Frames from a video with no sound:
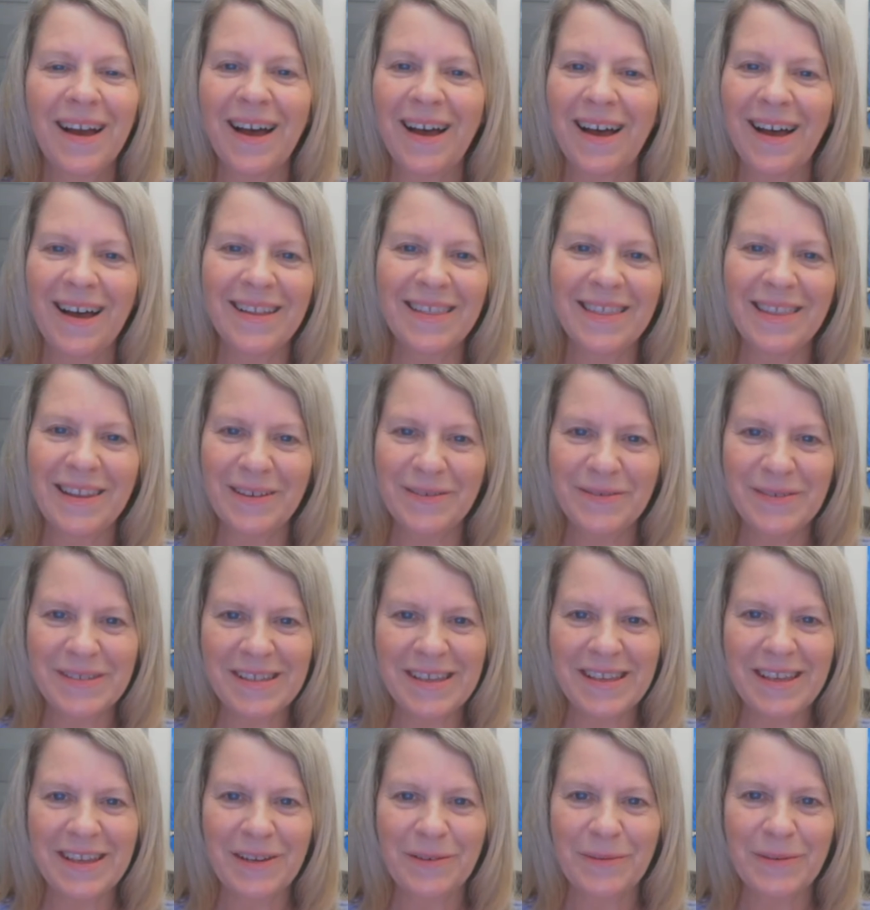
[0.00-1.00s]
I love
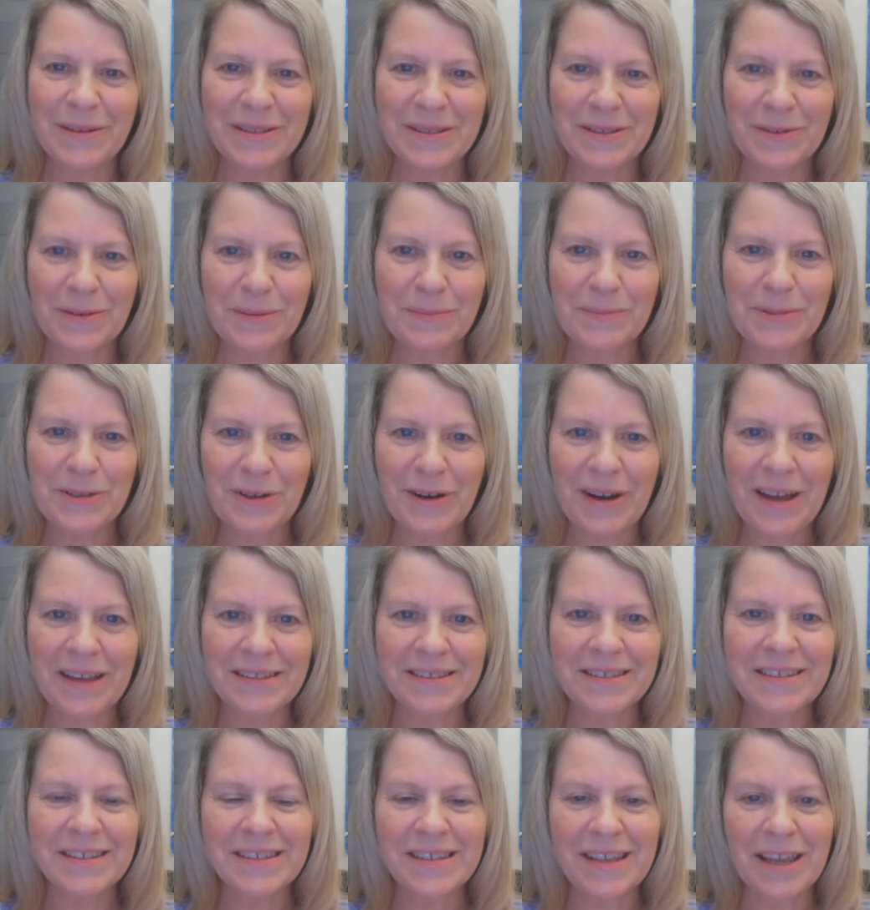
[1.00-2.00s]
seeking what scripture has
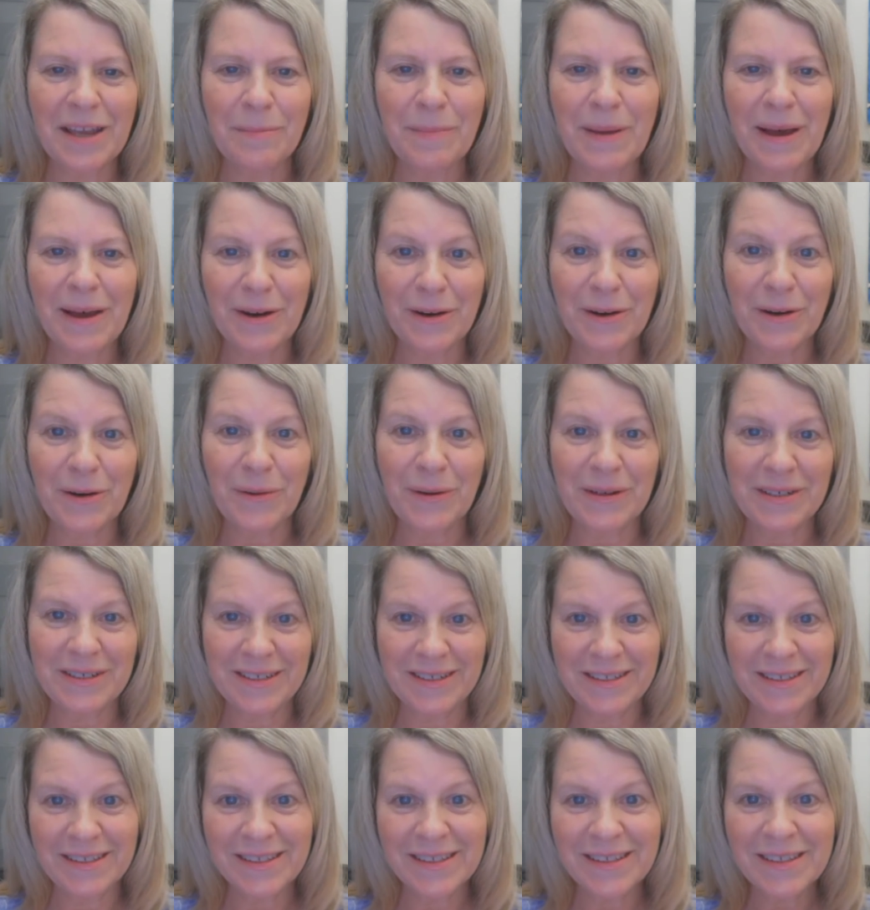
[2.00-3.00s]
to say about our
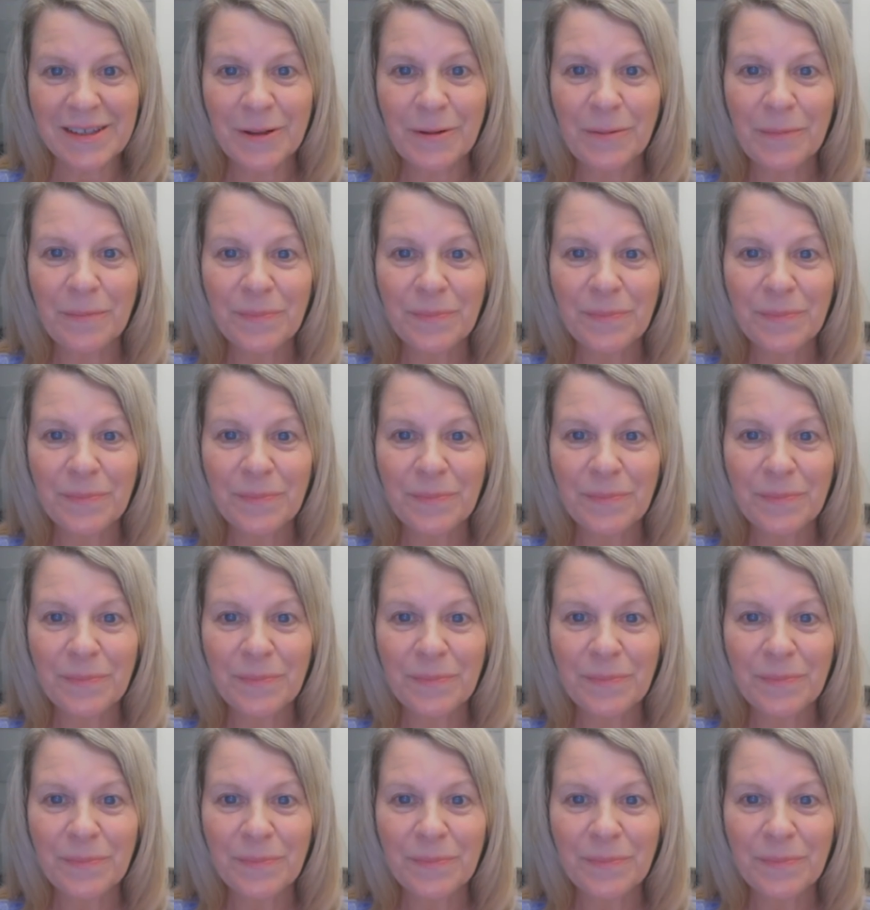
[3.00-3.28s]
questions.